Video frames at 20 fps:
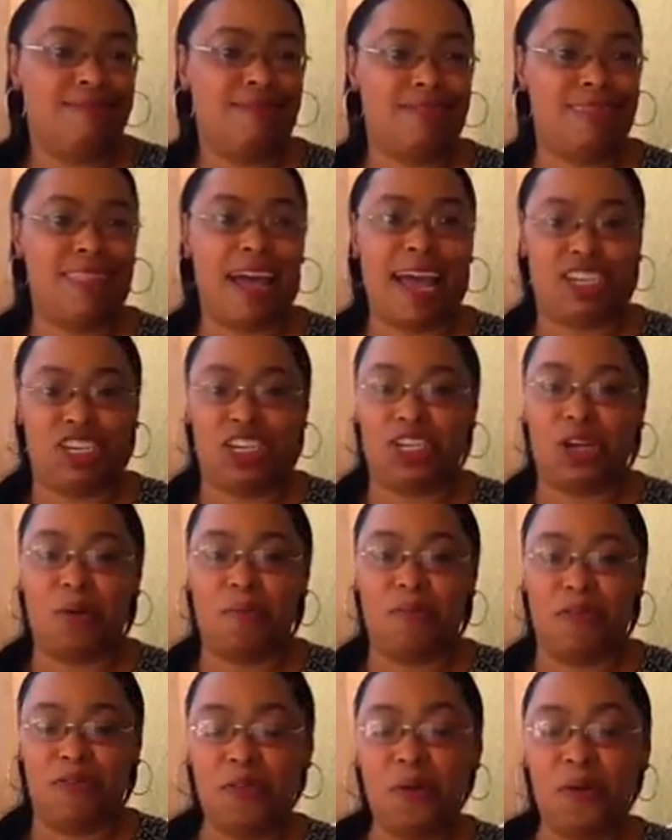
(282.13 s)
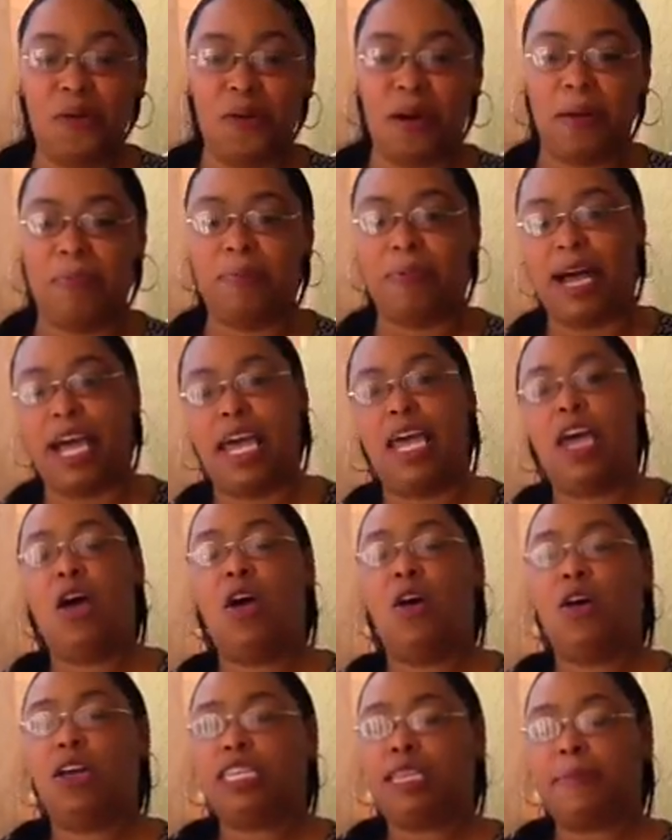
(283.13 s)
that show before. But
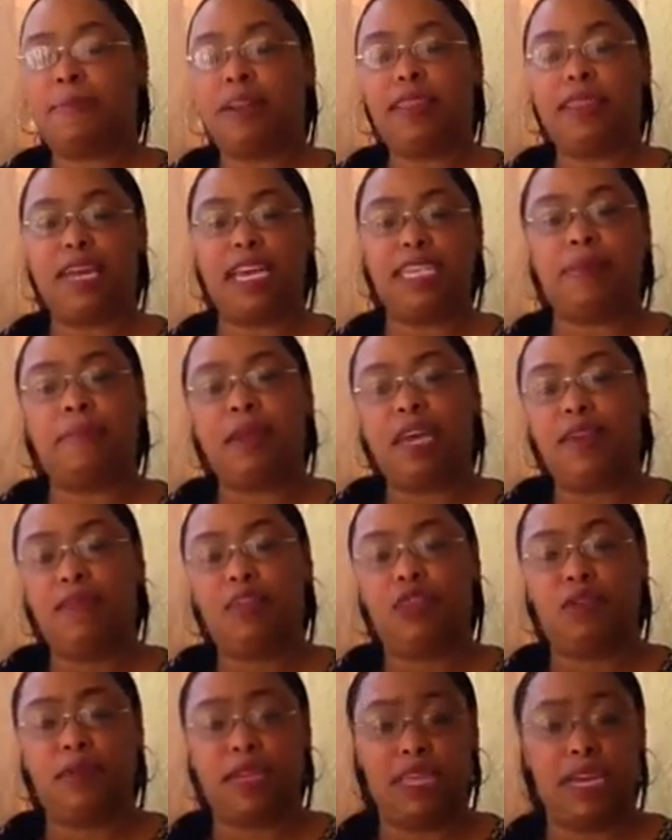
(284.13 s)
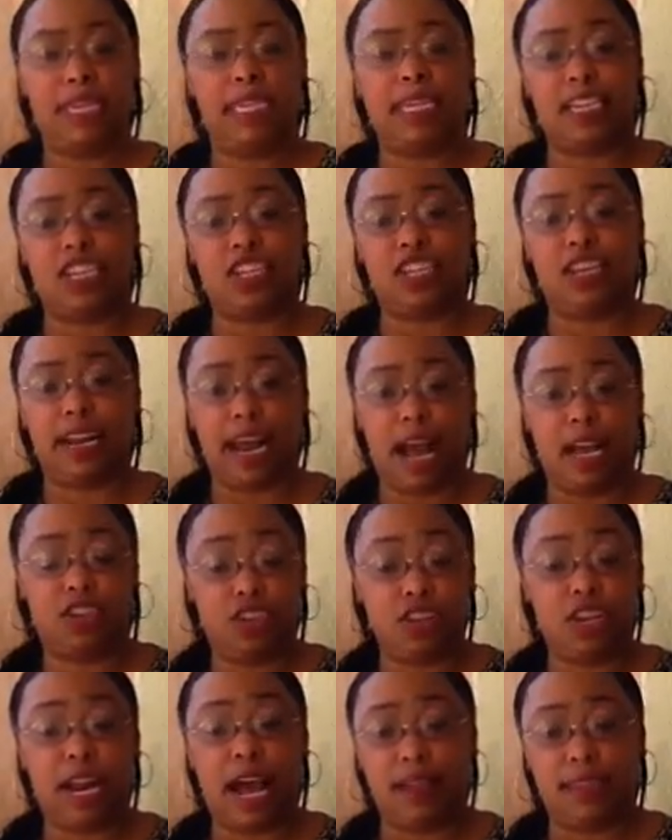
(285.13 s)
some of the things, I'm gonna give you 3 things that
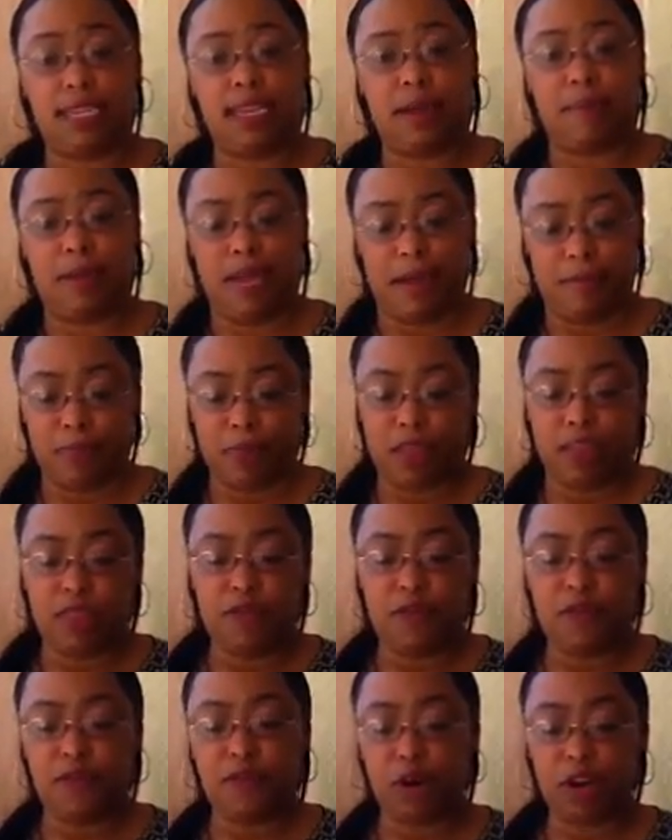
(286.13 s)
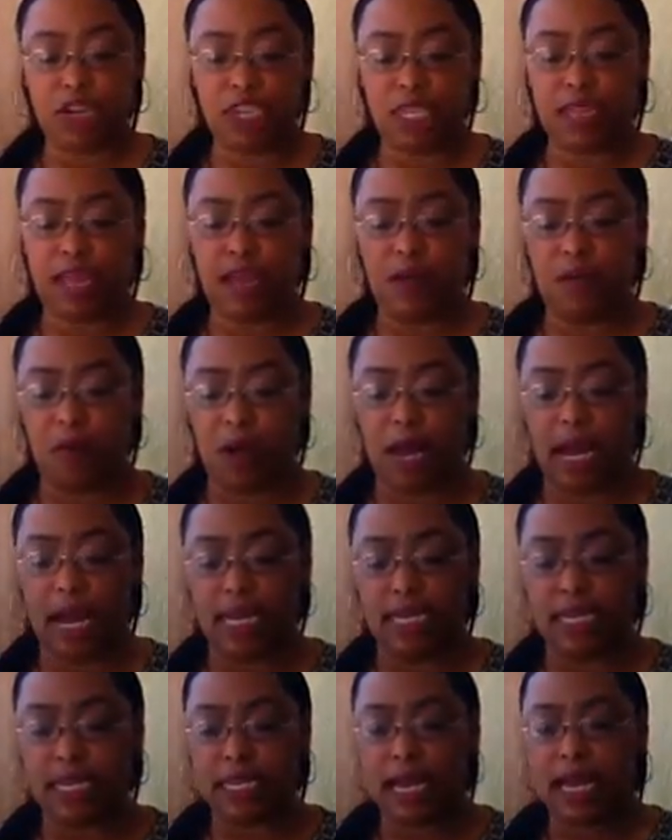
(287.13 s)
stood out to me. The first thing
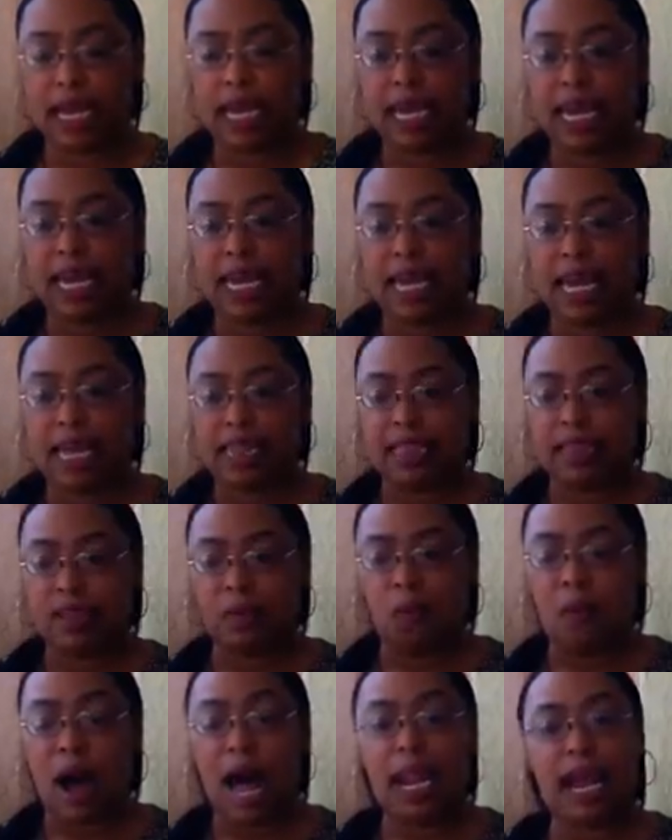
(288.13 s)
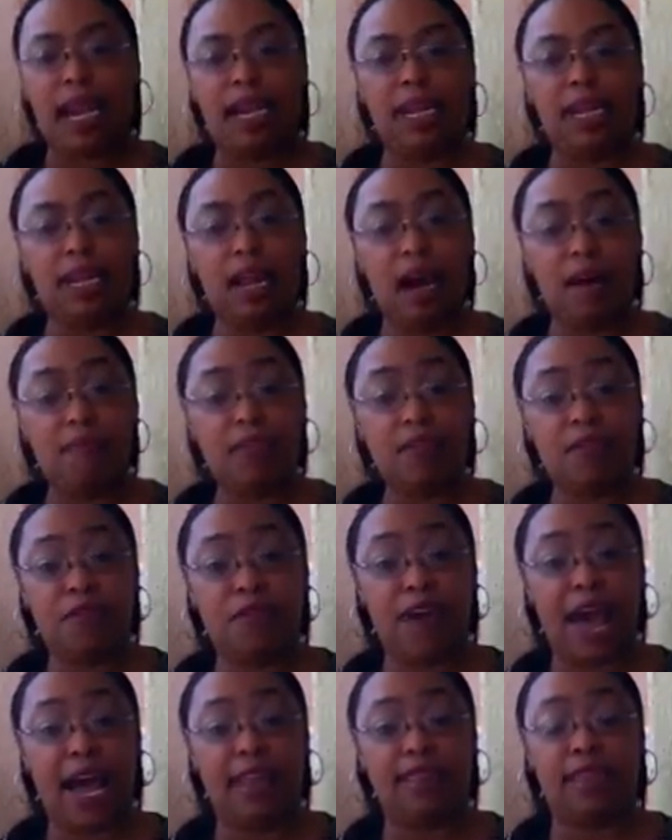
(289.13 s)
was, while I love the
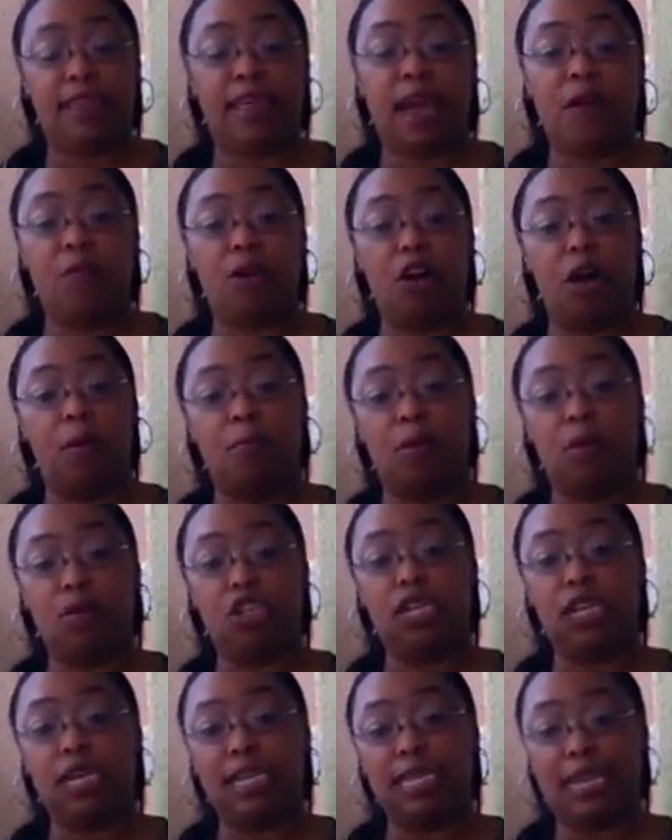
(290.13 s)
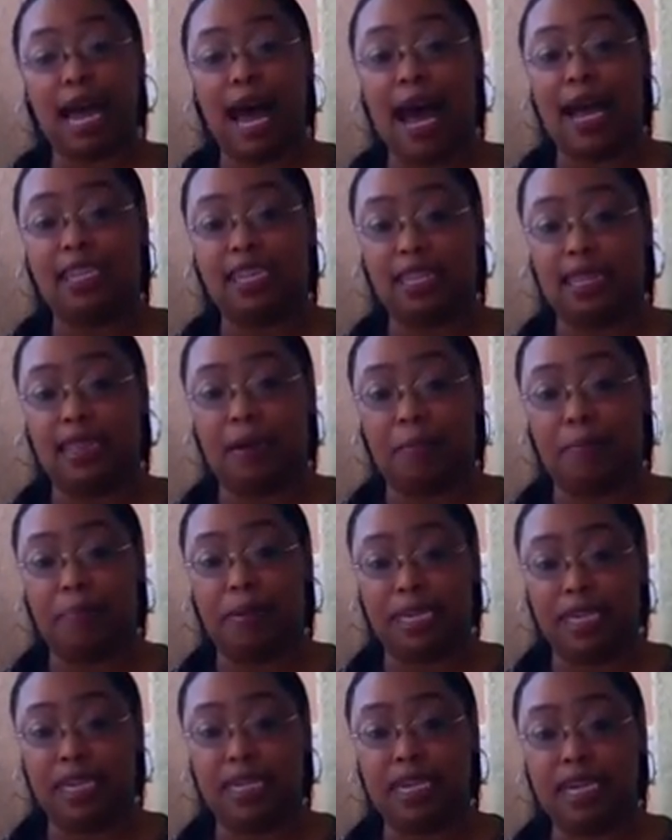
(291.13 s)
fact that they were emotionally tied to their
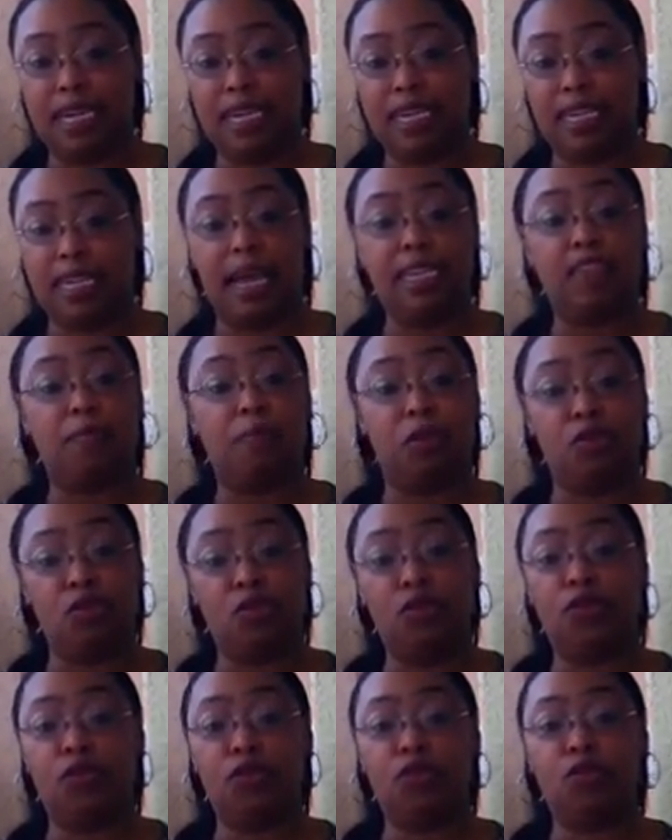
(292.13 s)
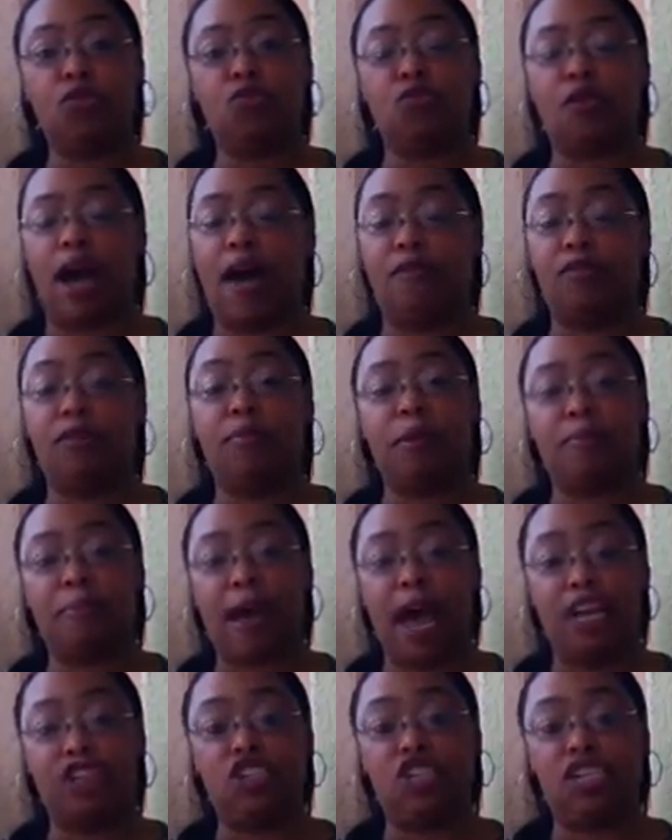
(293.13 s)
business, that's beautiful. You have to be
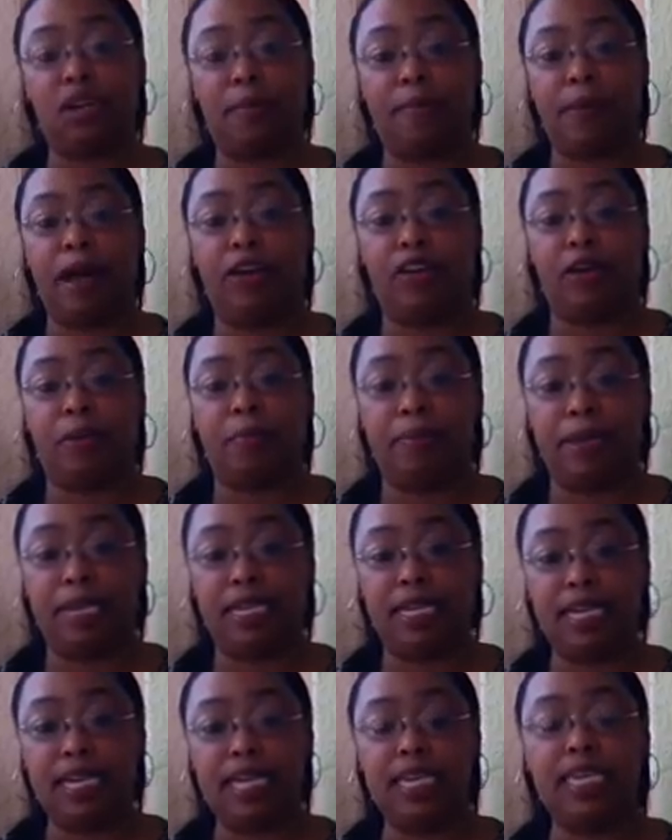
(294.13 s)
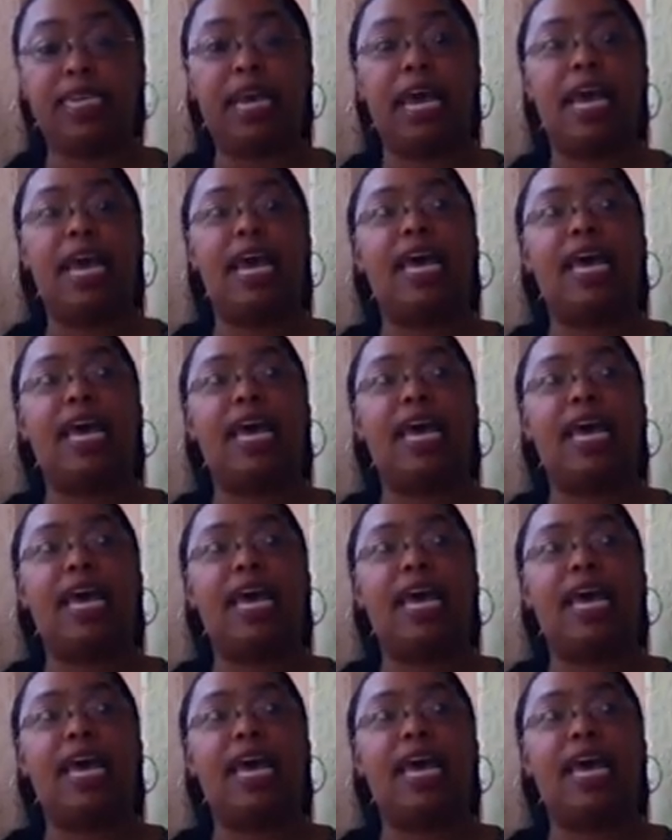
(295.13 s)
passionate about your business.